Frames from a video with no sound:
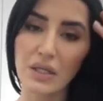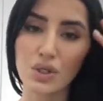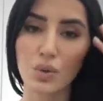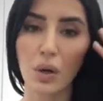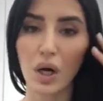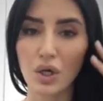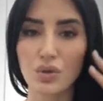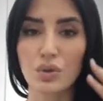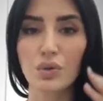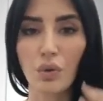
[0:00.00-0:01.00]
to
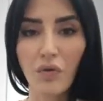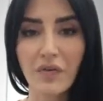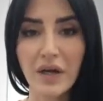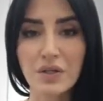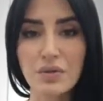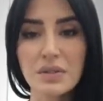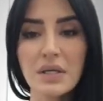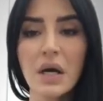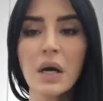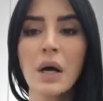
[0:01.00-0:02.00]
100 growth factors.
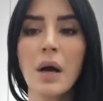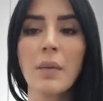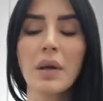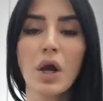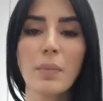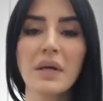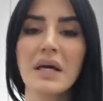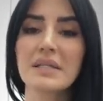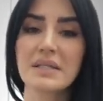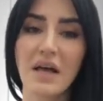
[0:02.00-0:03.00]
PRP
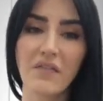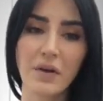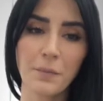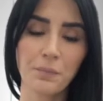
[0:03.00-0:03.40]
has 7.